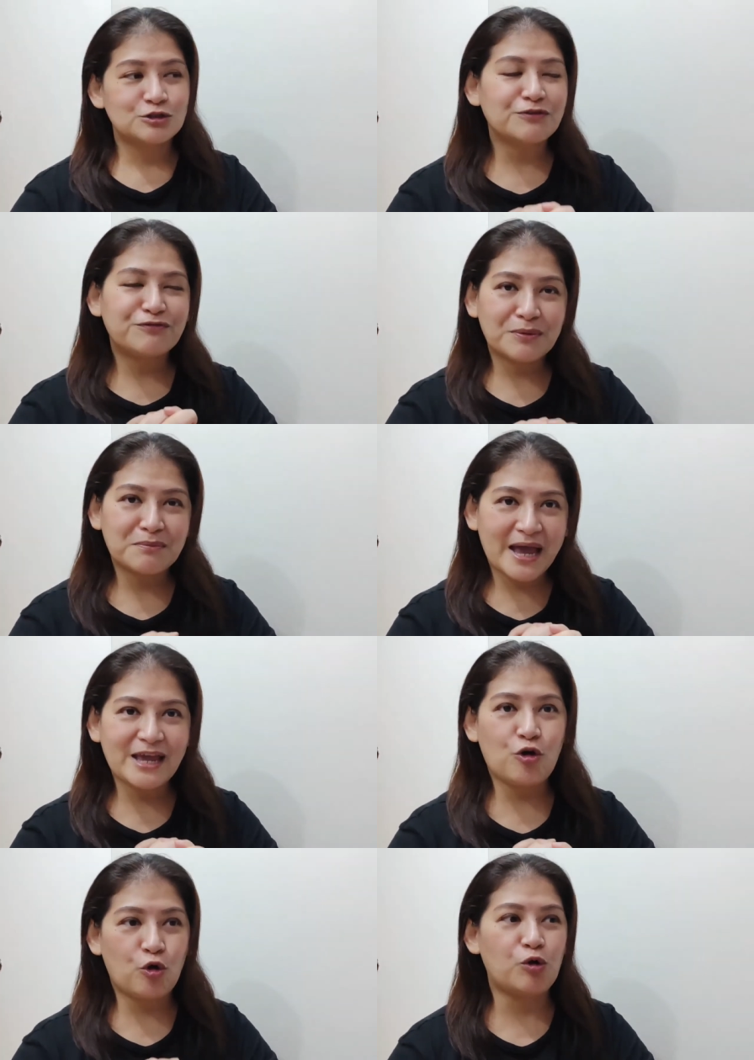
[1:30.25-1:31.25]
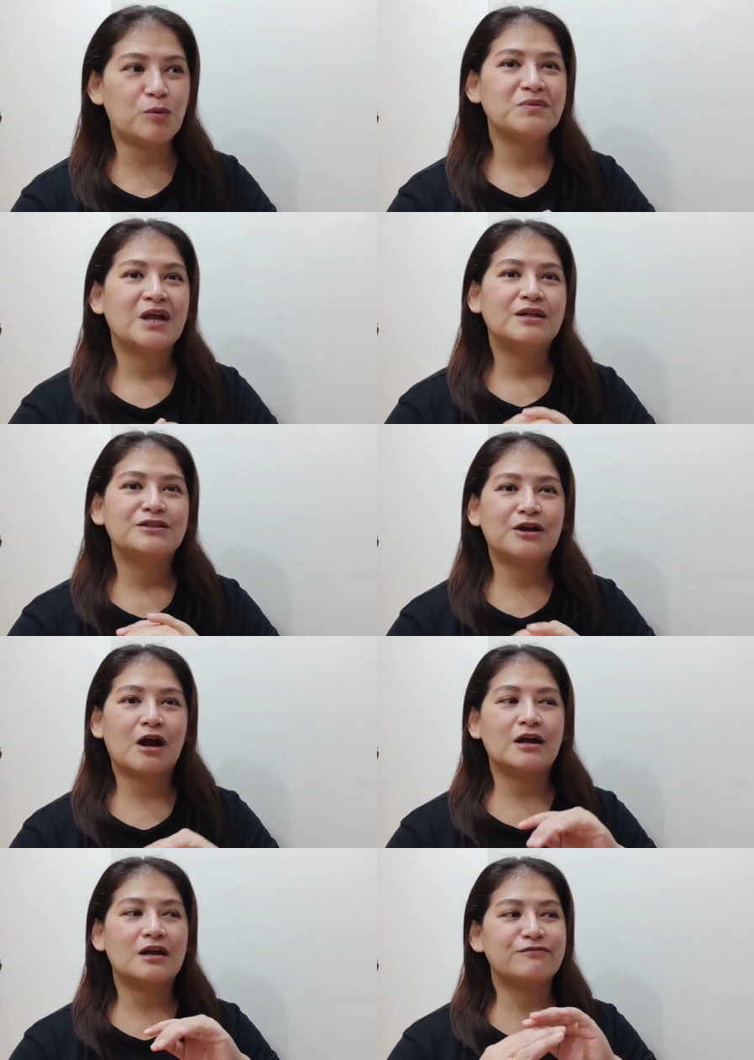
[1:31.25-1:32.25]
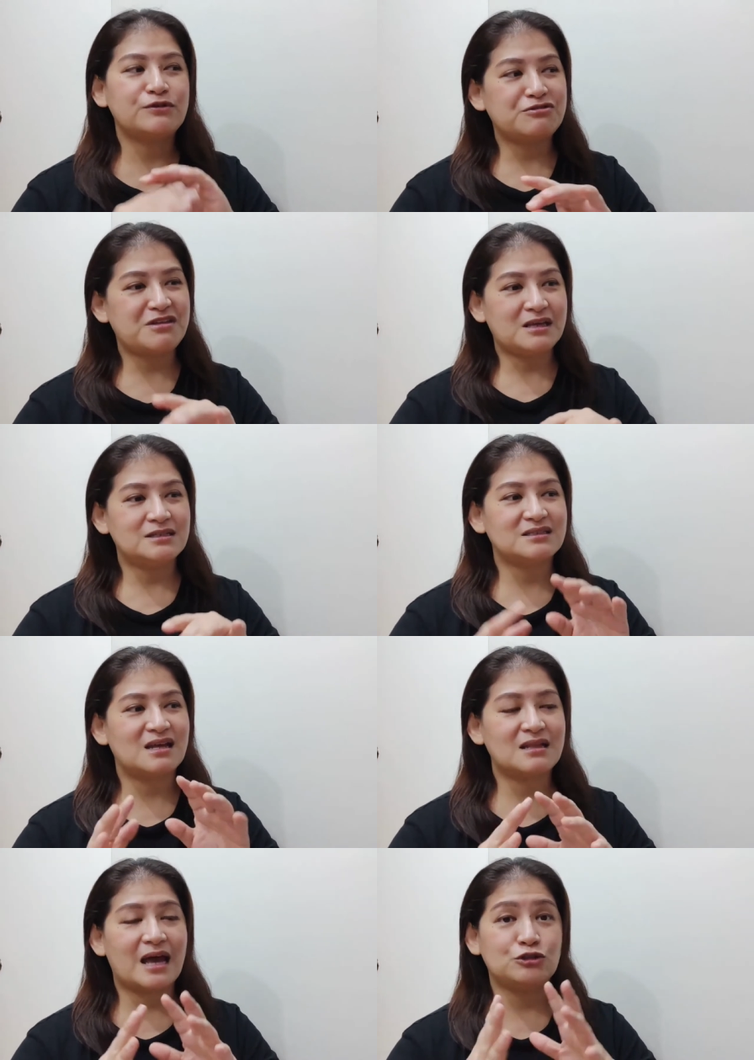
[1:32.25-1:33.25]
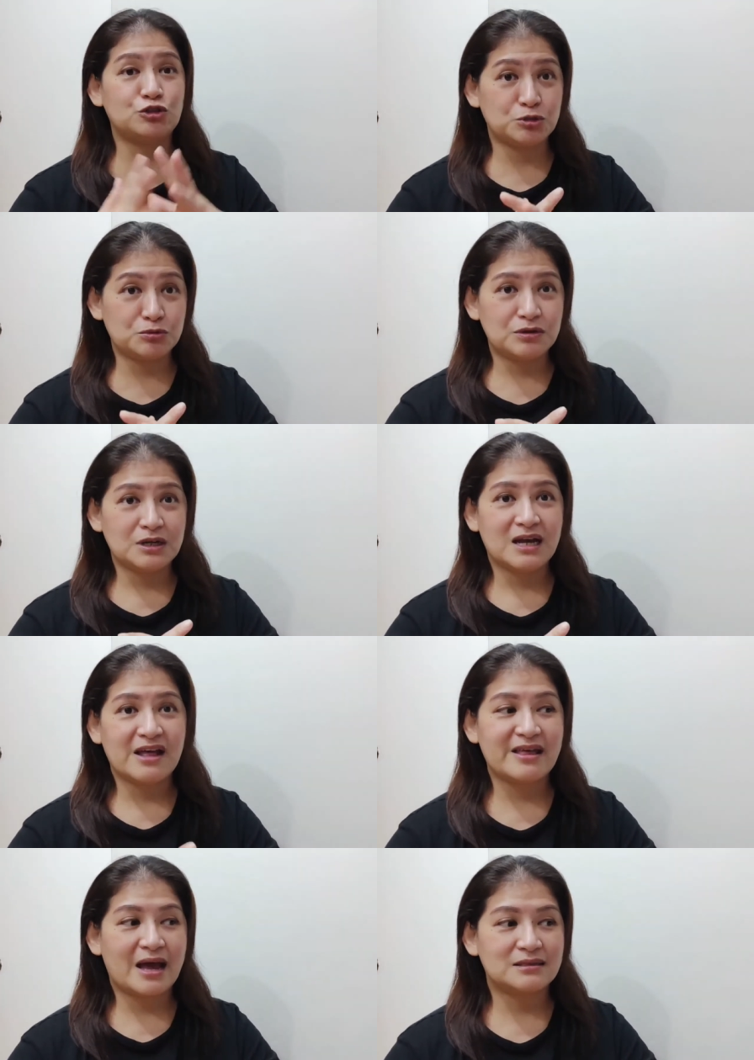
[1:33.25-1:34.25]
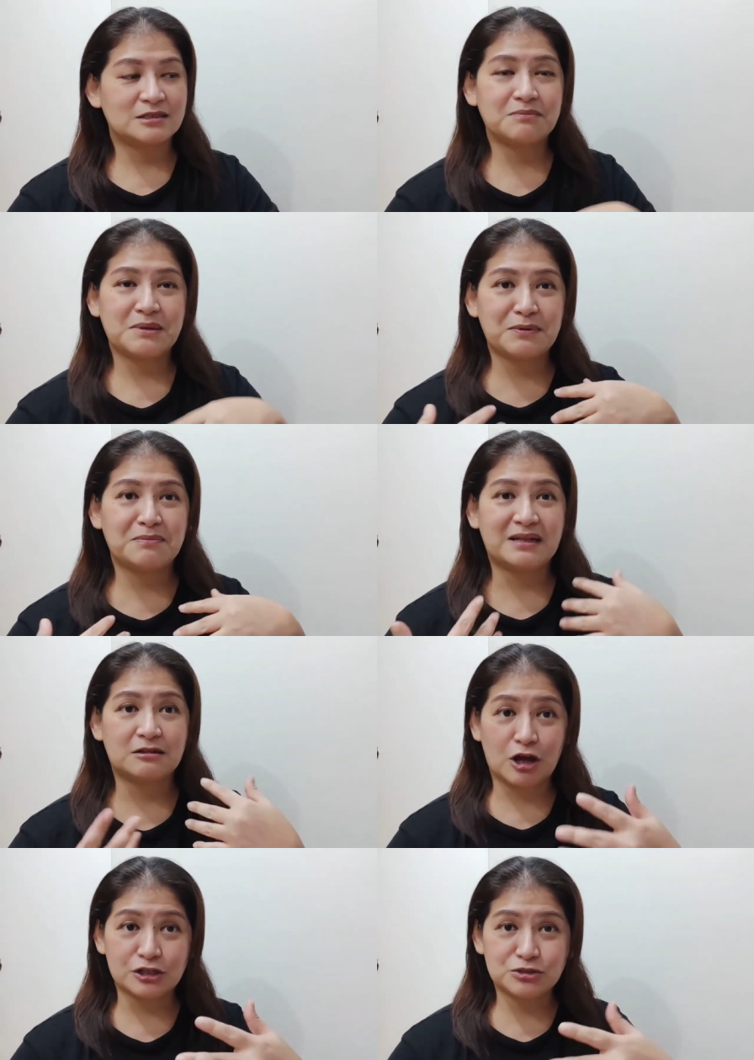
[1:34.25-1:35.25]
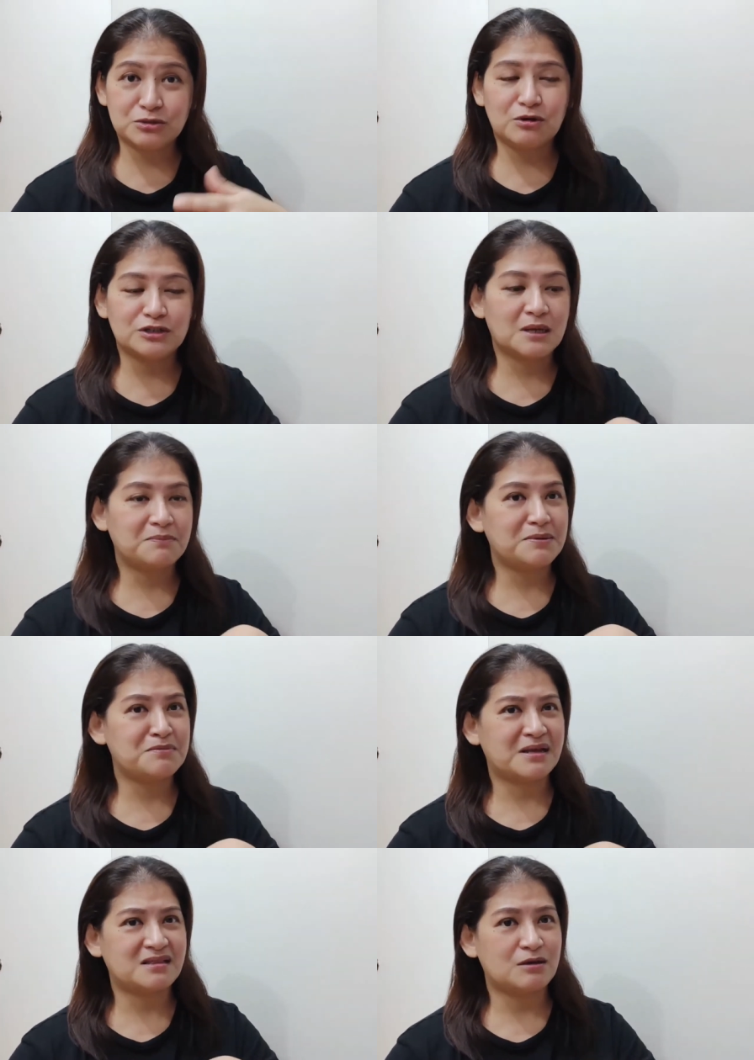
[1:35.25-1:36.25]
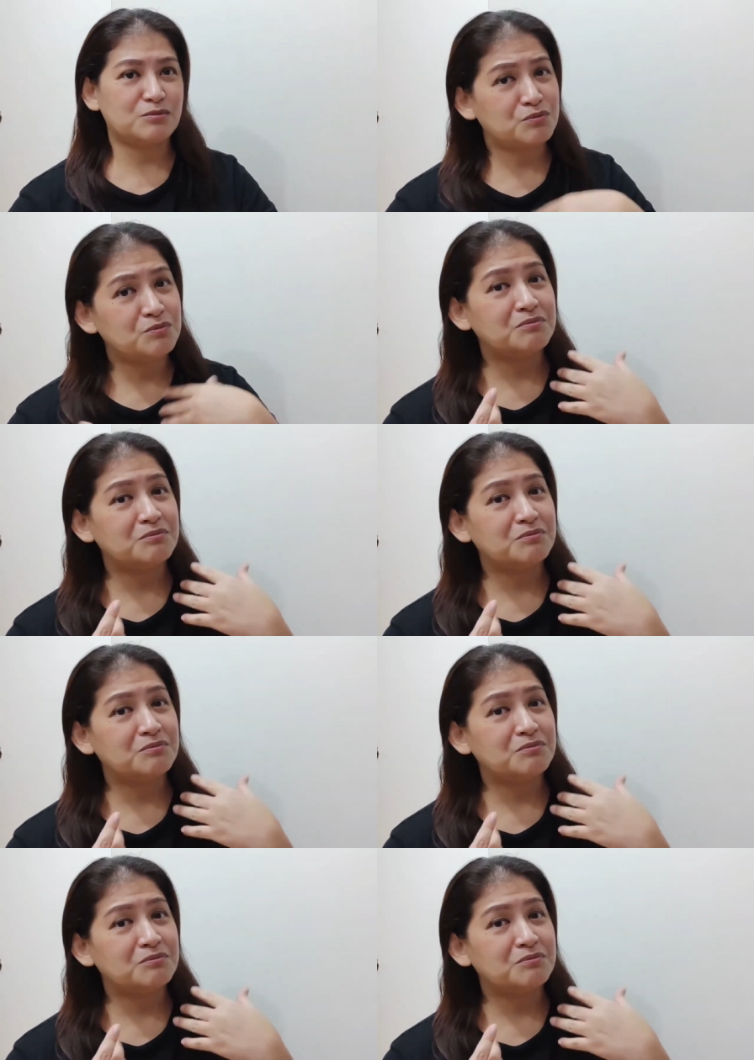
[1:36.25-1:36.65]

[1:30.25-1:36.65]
So for my home, there are a few things that I do that some people might not do or some people might think